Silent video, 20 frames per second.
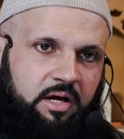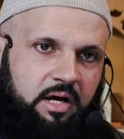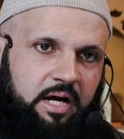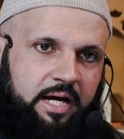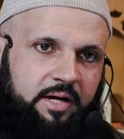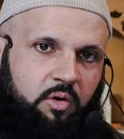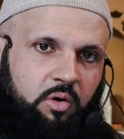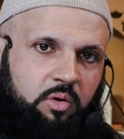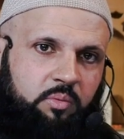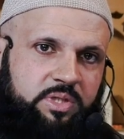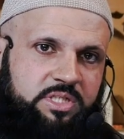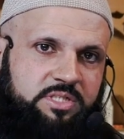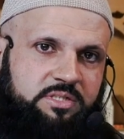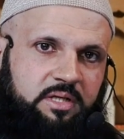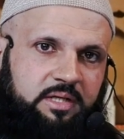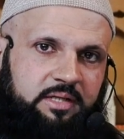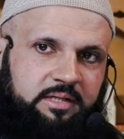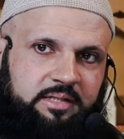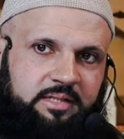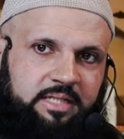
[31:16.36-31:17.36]
I always
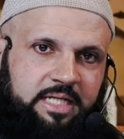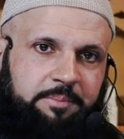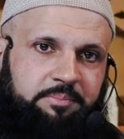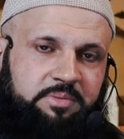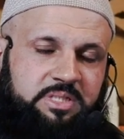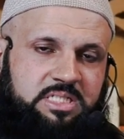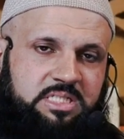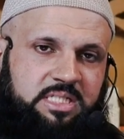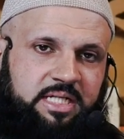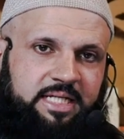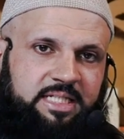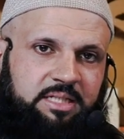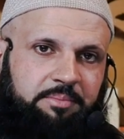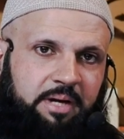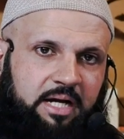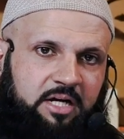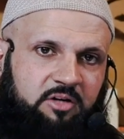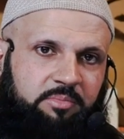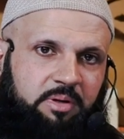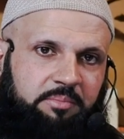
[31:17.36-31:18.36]
keep this thing in the
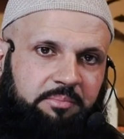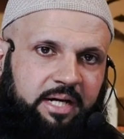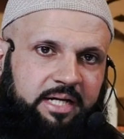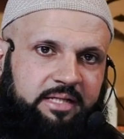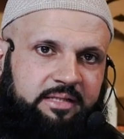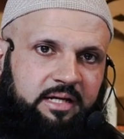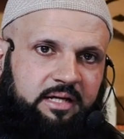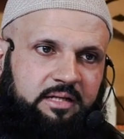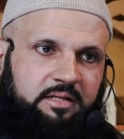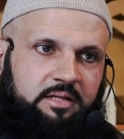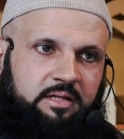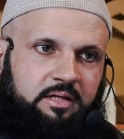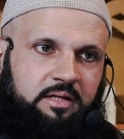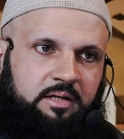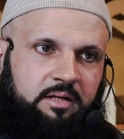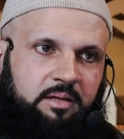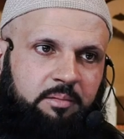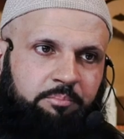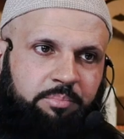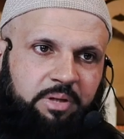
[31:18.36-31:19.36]
back of my mind that
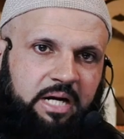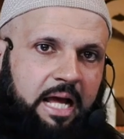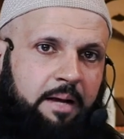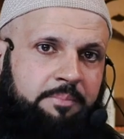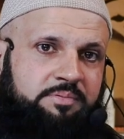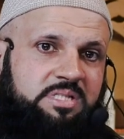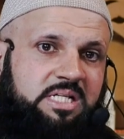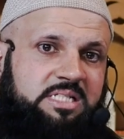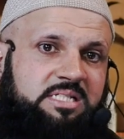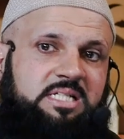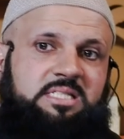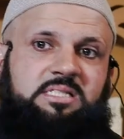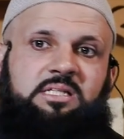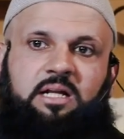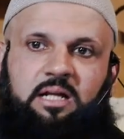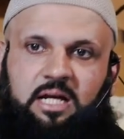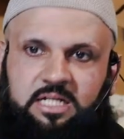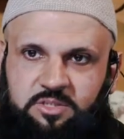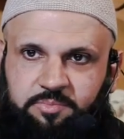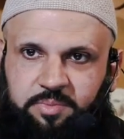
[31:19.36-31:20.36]
perhaps this is the
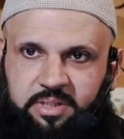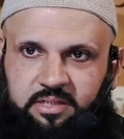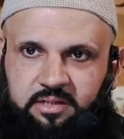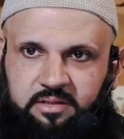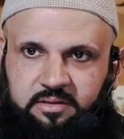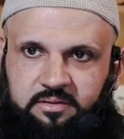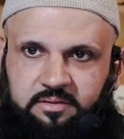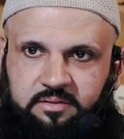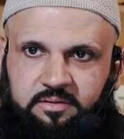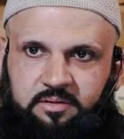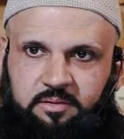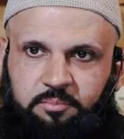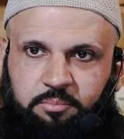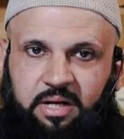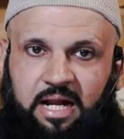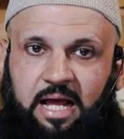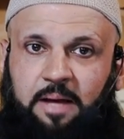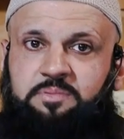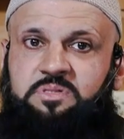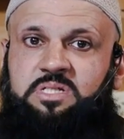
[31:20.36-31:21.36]
last meeting.
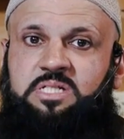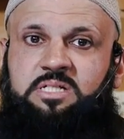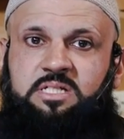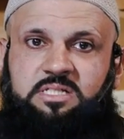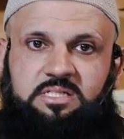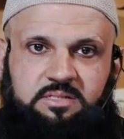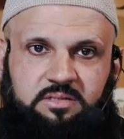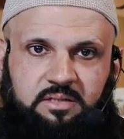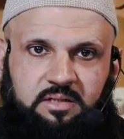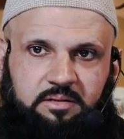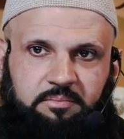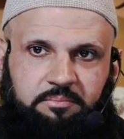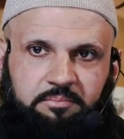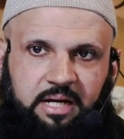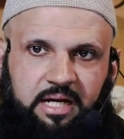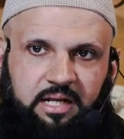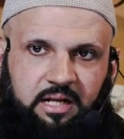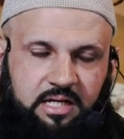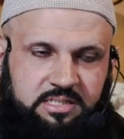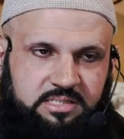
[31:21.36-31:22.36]
Perhaps this is
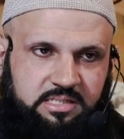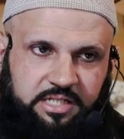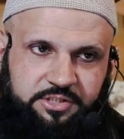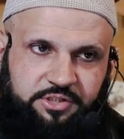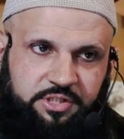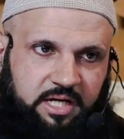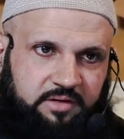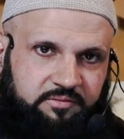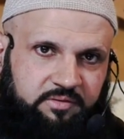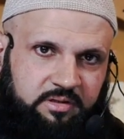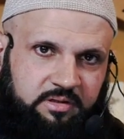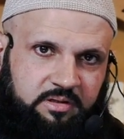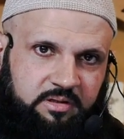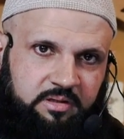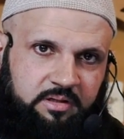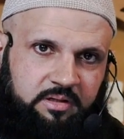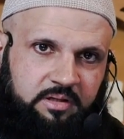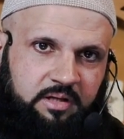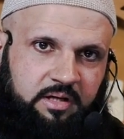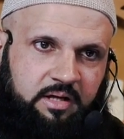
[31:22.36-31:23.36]
my last lecture ever.
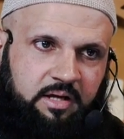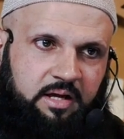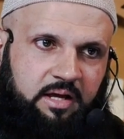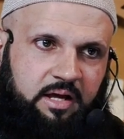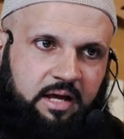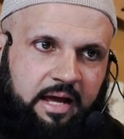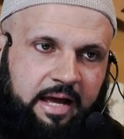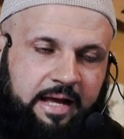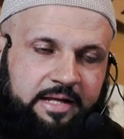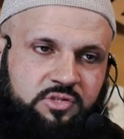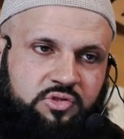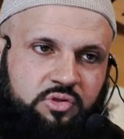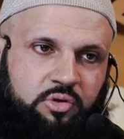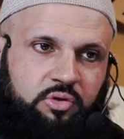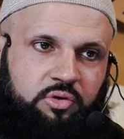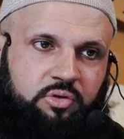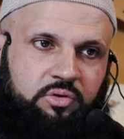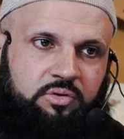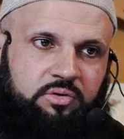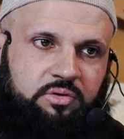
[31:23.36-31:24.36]
And
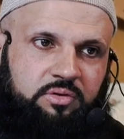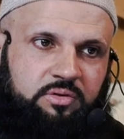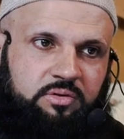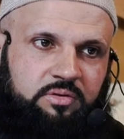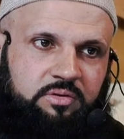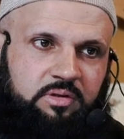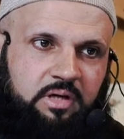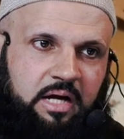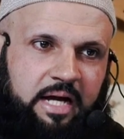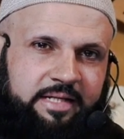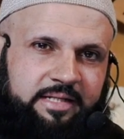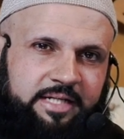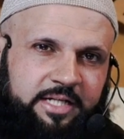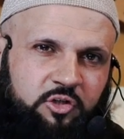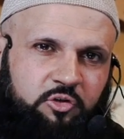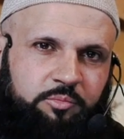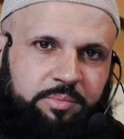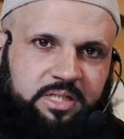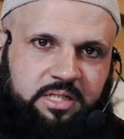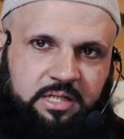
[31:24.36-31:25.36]
so I
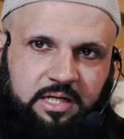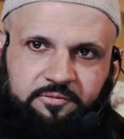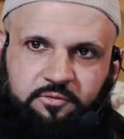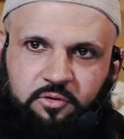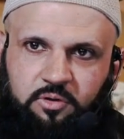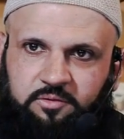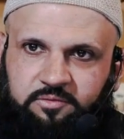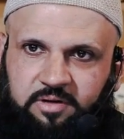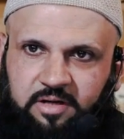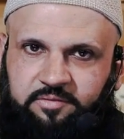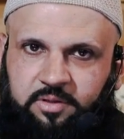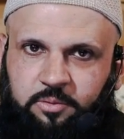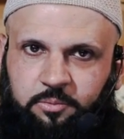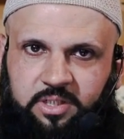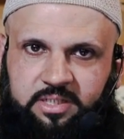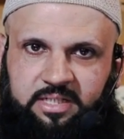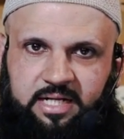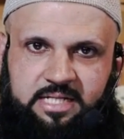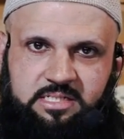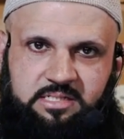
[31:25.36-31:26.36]
need to be careful of every
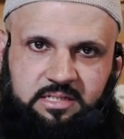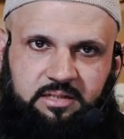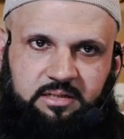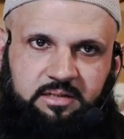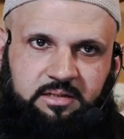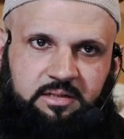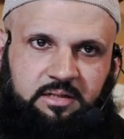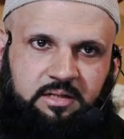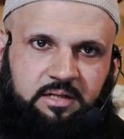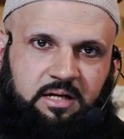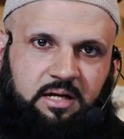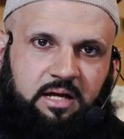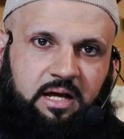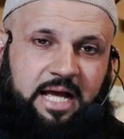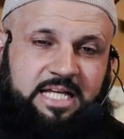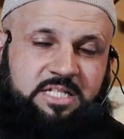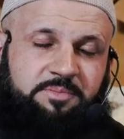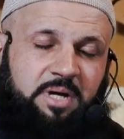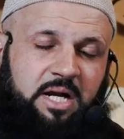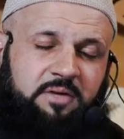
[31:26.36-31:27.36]
word that I say.
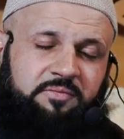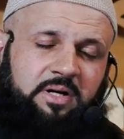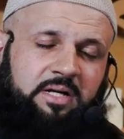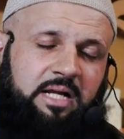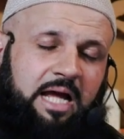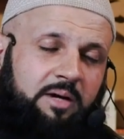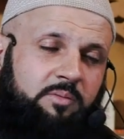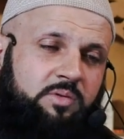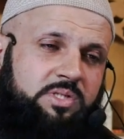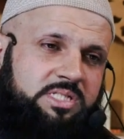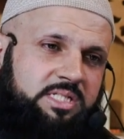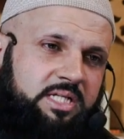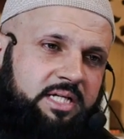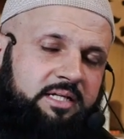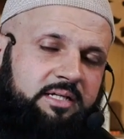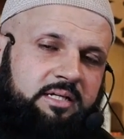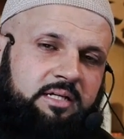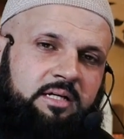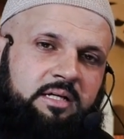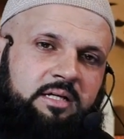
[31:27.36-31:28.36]
As a matter of fact, I would
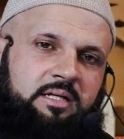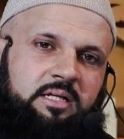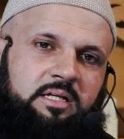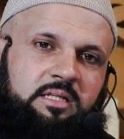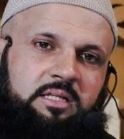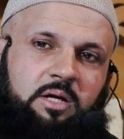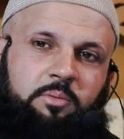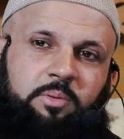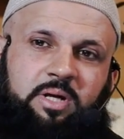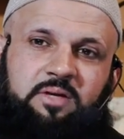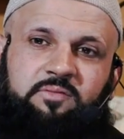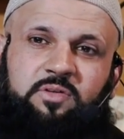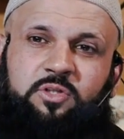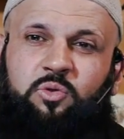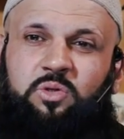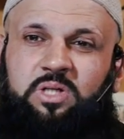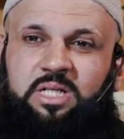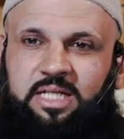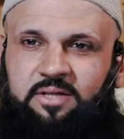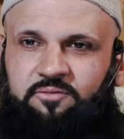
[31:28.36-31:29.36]
say that whenever
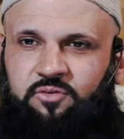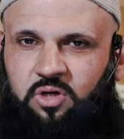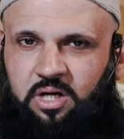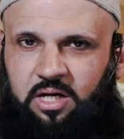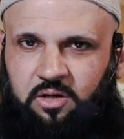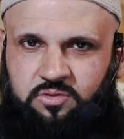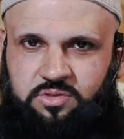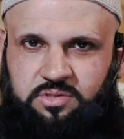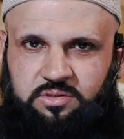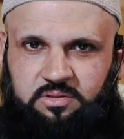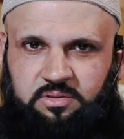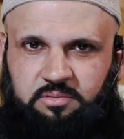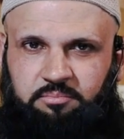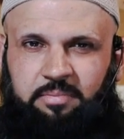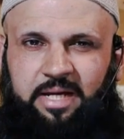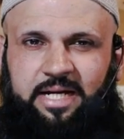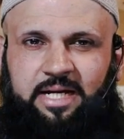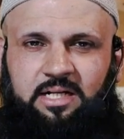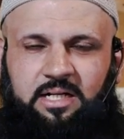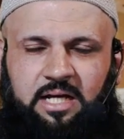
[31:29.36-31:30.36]
you leave your house,
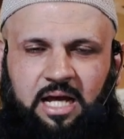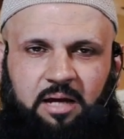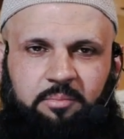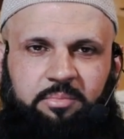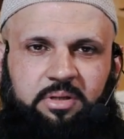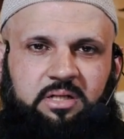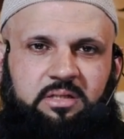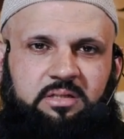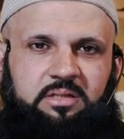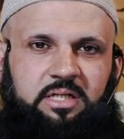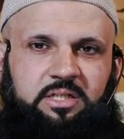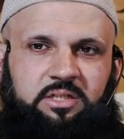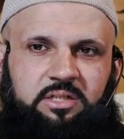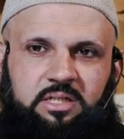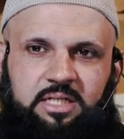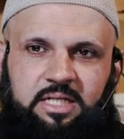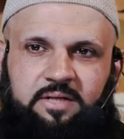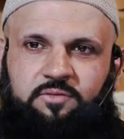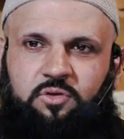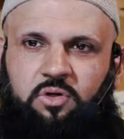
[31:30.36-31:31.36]
make it a habit that
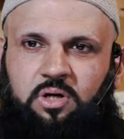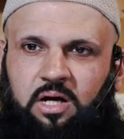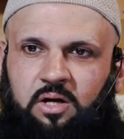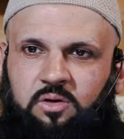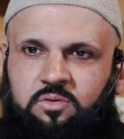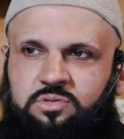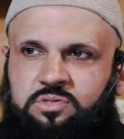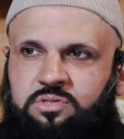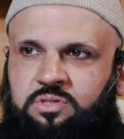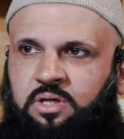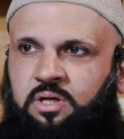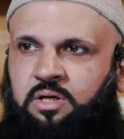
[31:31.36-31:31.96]
leave your house